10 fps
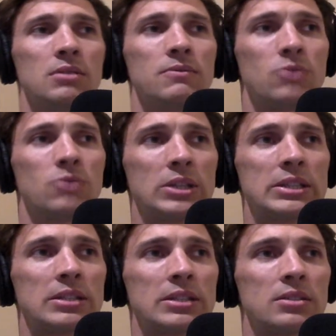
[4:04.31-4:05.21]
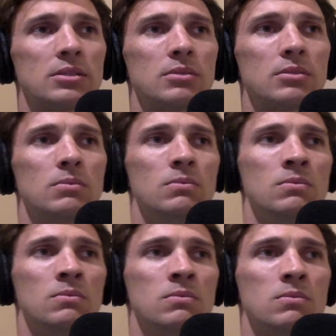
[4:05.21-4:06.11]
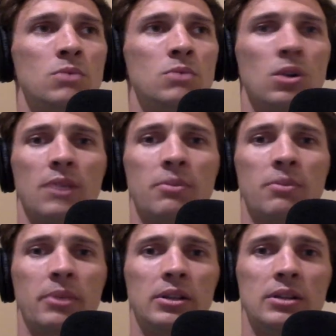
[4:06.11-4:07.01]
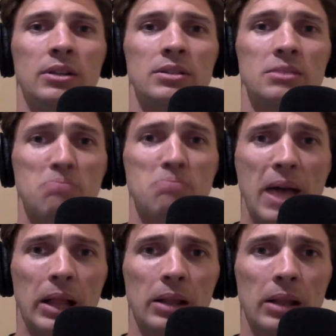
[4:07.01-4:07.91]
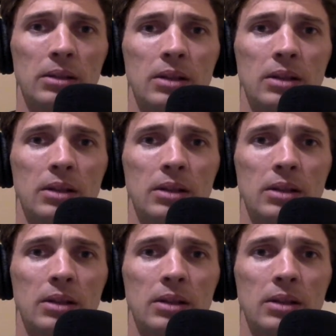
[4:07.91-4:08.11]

For instance, we all have the ability to smell.